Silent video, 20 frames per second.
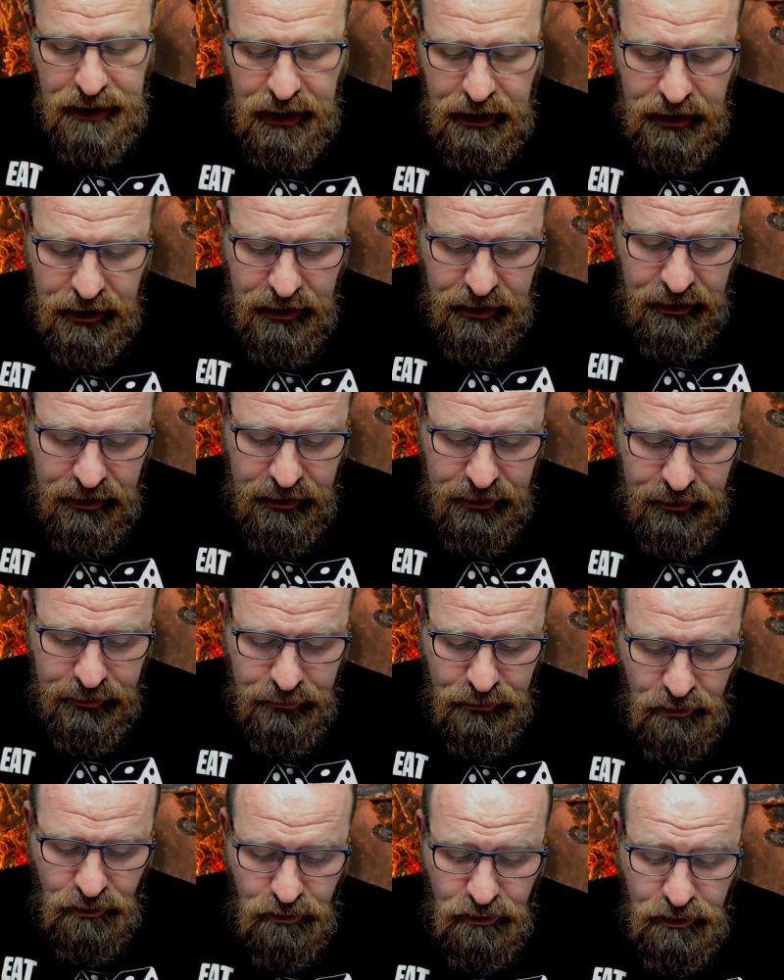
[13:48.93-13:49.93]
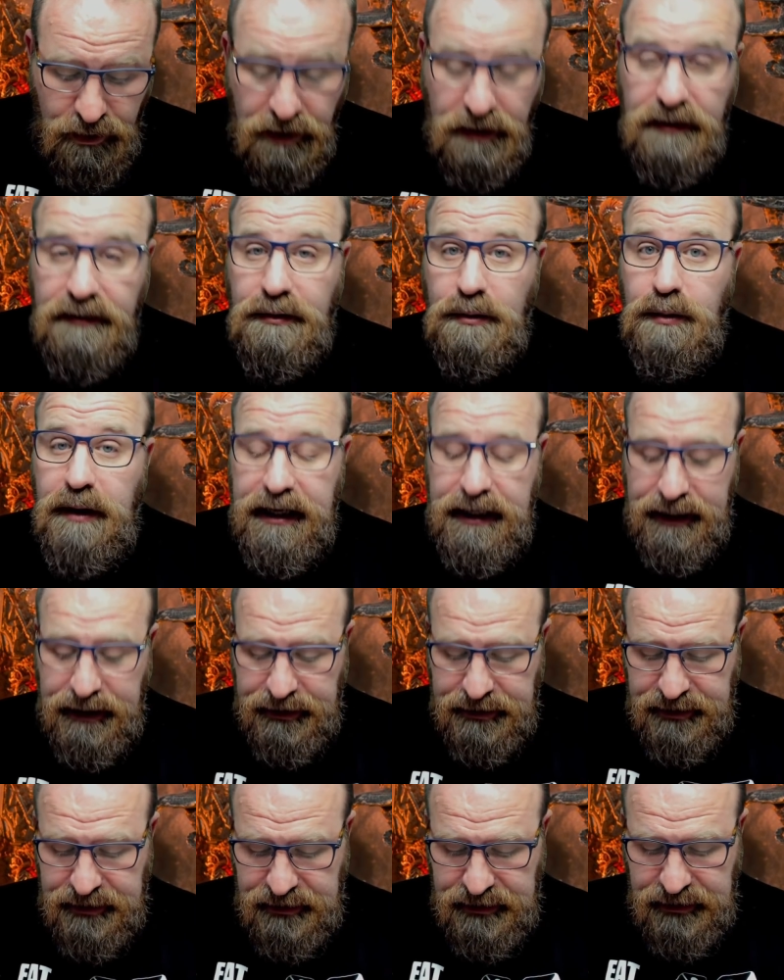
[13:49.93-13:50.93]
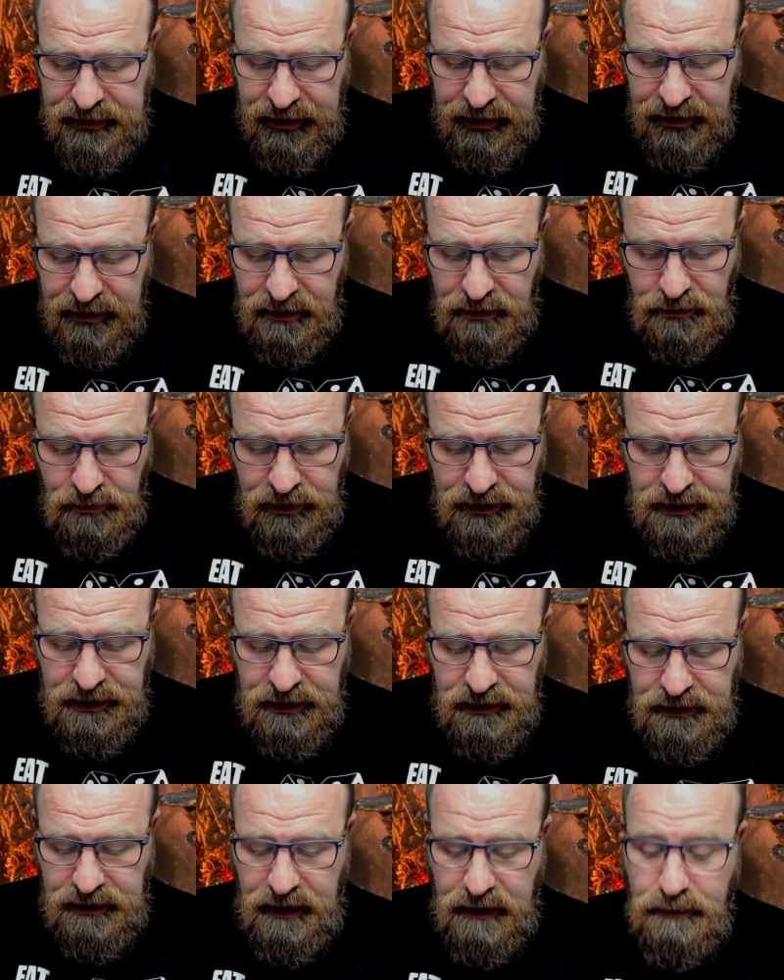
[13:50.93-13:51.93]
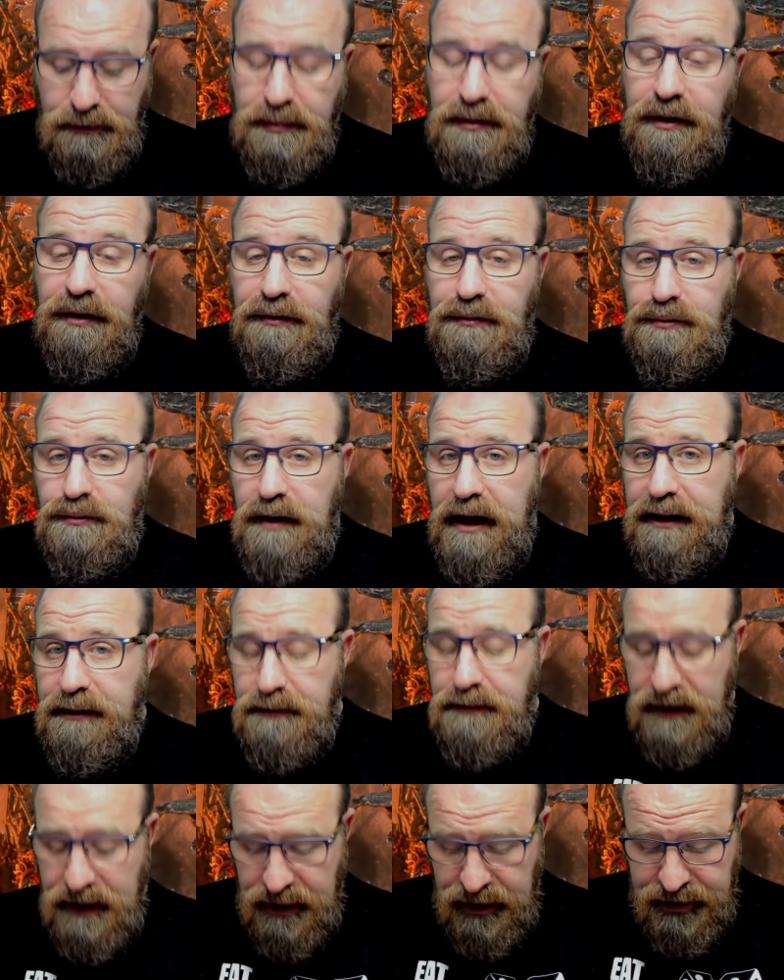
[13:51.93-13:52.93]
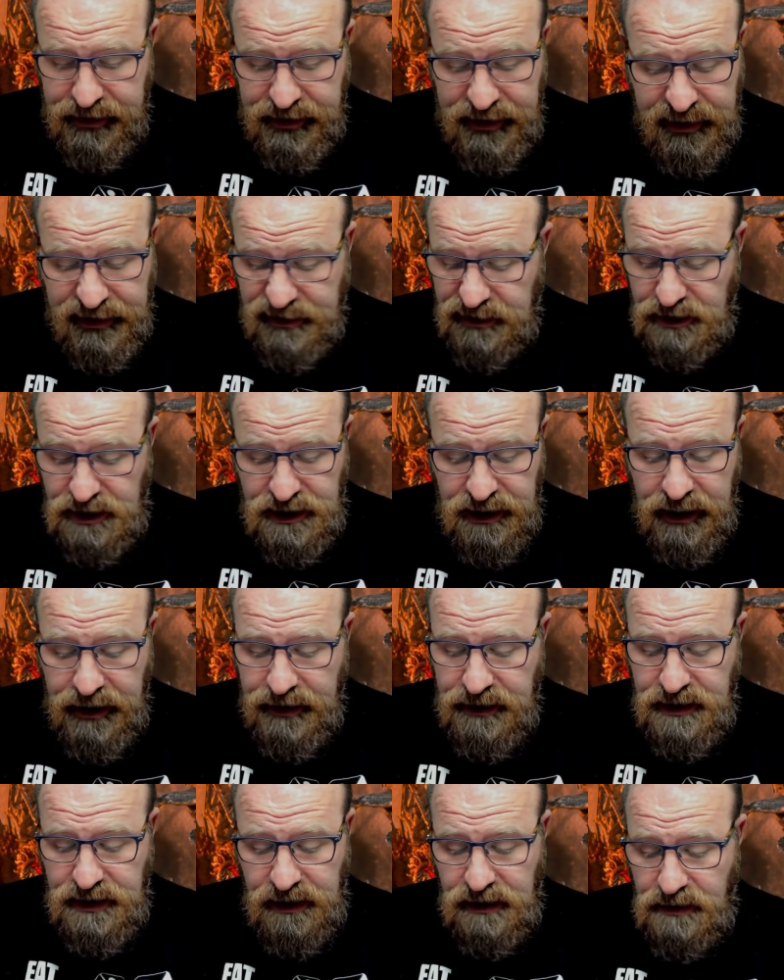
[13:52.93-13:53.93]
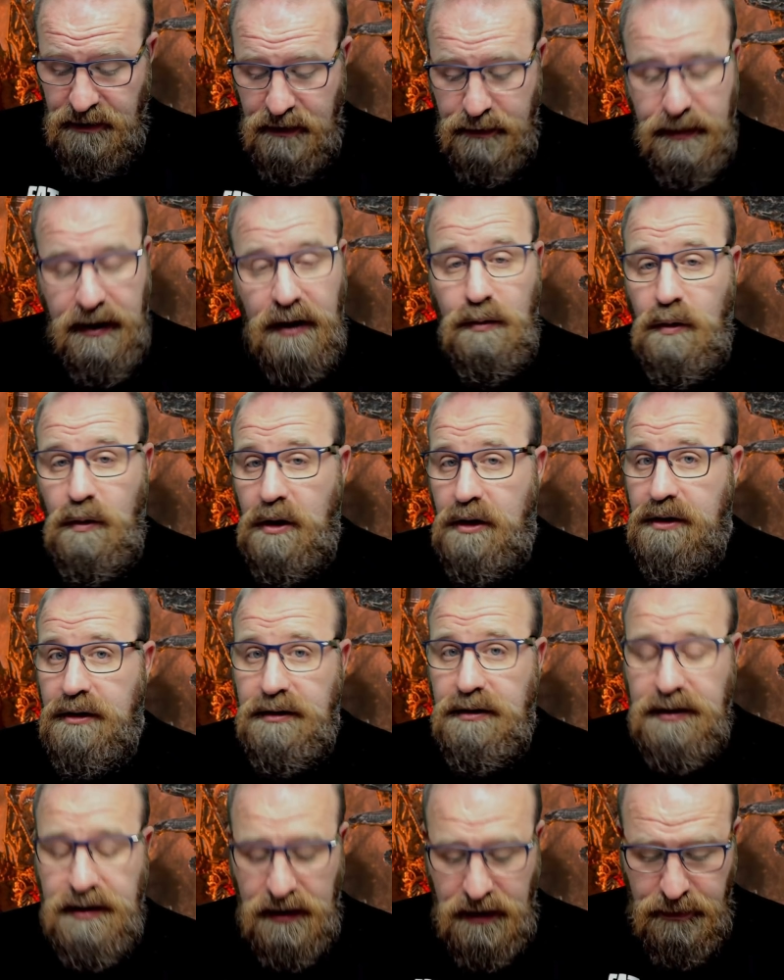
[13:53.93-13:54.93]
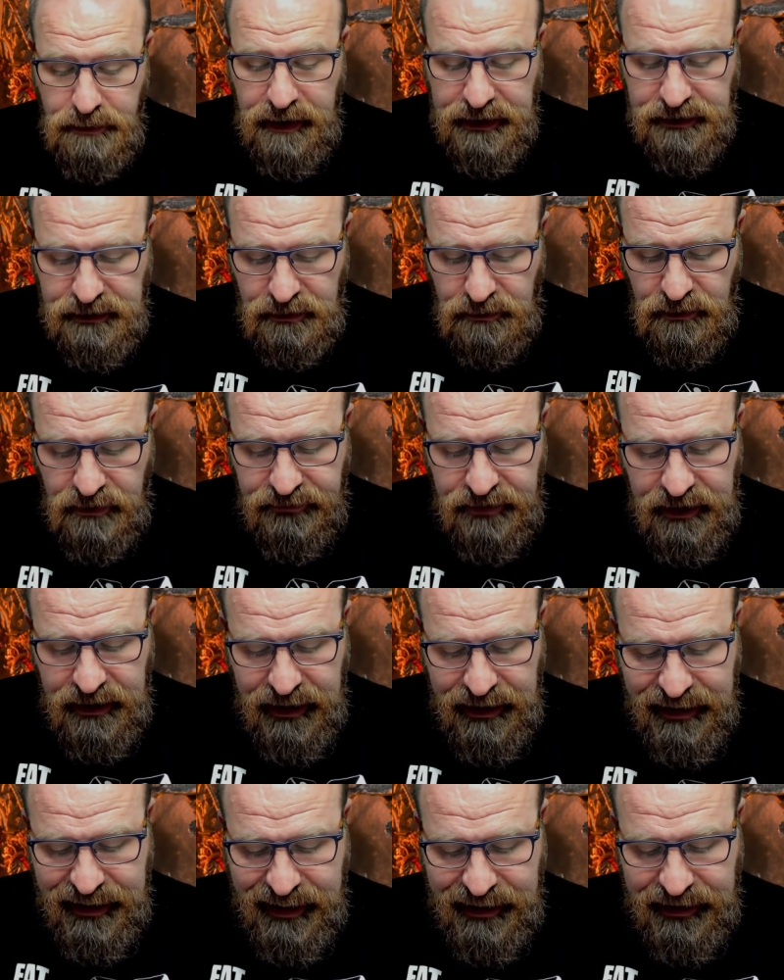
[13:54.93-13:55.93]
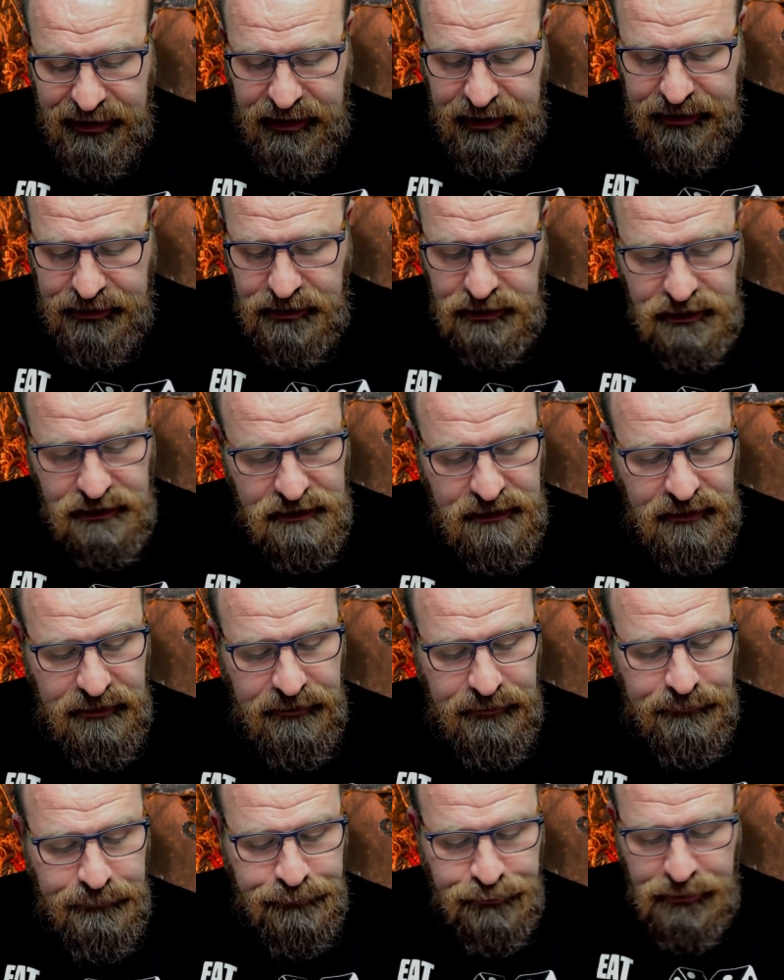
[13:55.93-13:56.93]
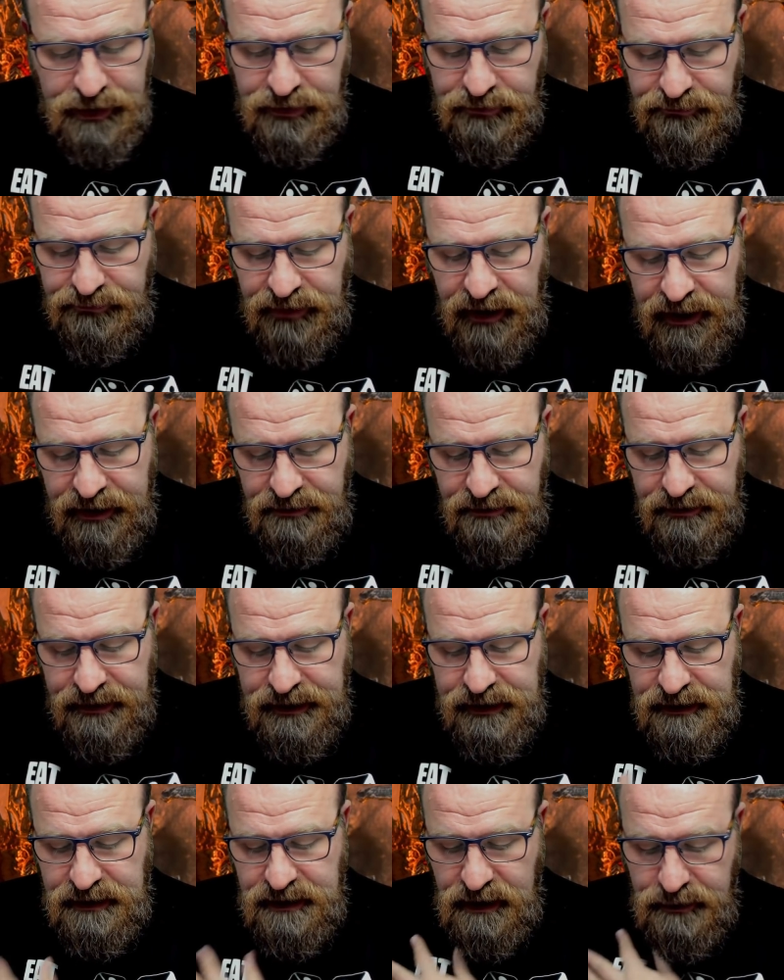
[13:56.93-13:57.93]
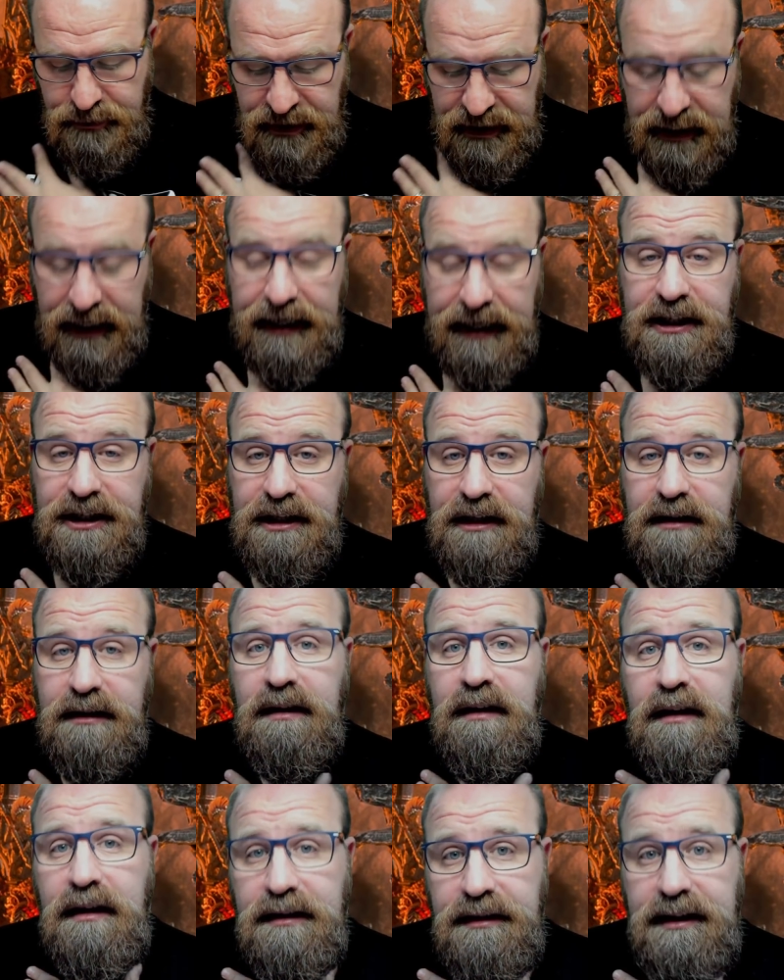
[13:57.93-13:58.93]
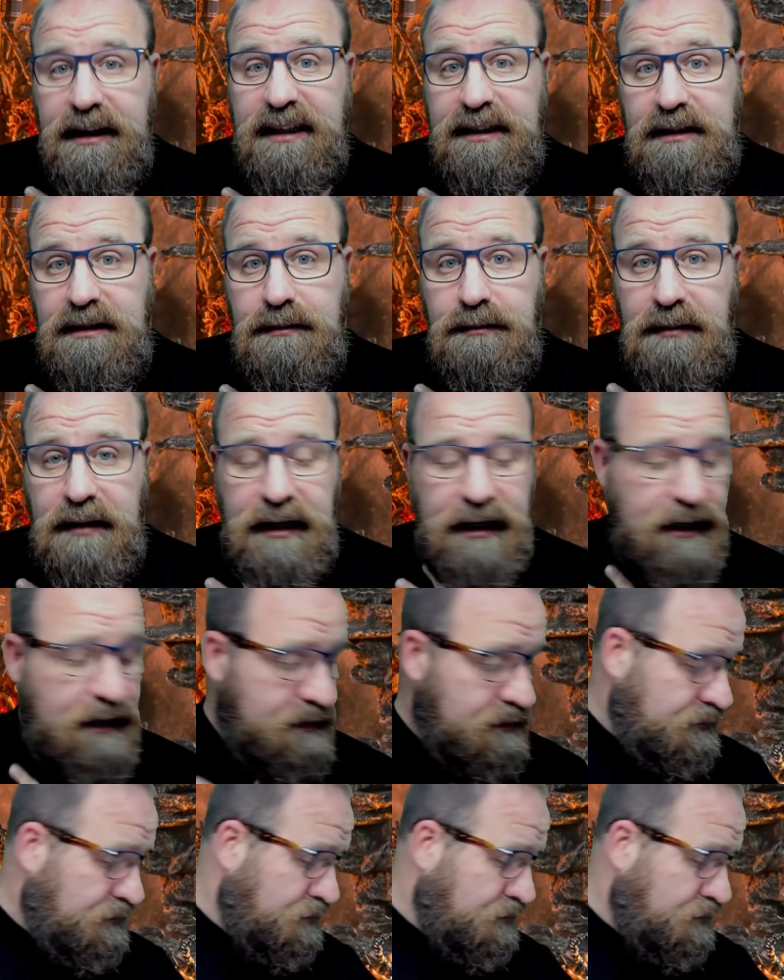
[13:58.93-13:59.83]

Rune of Awakening Steel, which is the improved Ren mechanic, hasn't changed. You can do it by 1 or 2 based on whether you get the enhanced. Fiery Determination. This to me